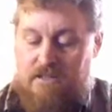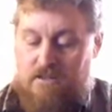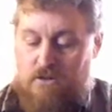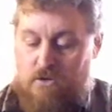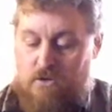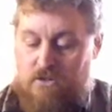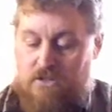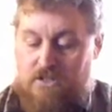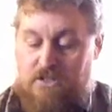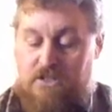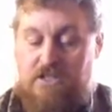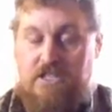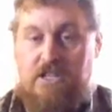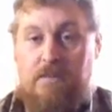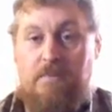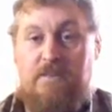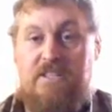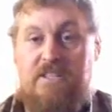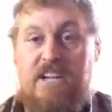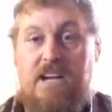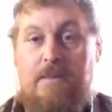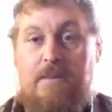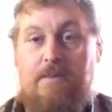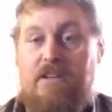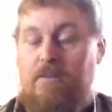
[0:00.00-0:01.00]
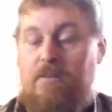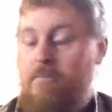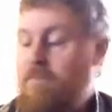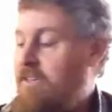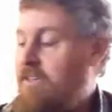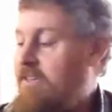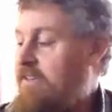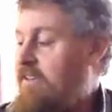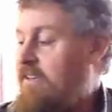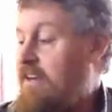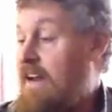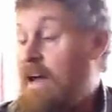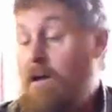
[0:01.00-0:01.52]
Of course, in the summertime, it could
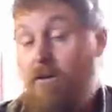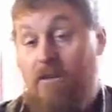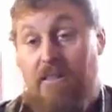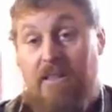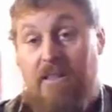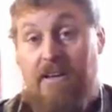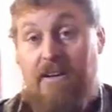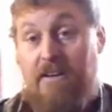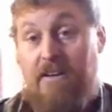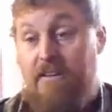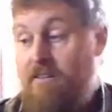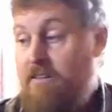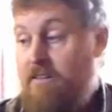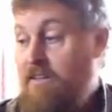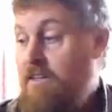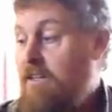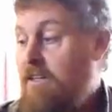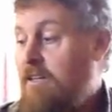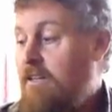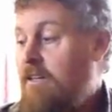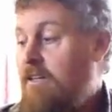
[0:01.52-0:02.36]
be an outer layer.